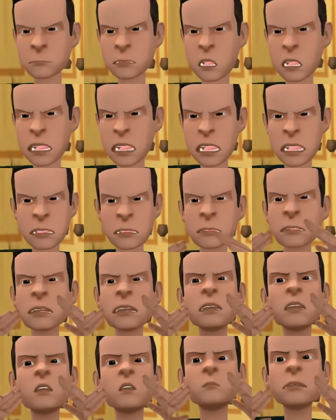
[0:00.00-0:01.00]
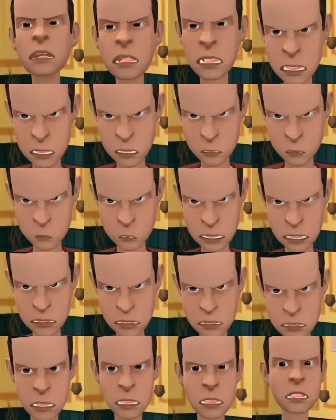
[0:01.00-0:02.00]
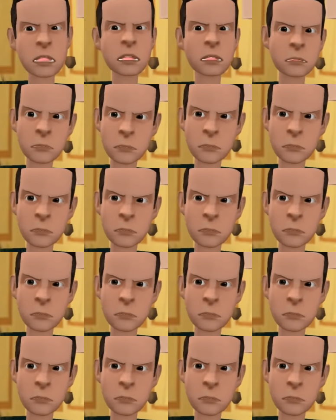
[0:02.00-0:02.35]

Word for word: Yeah, don't be so selfish.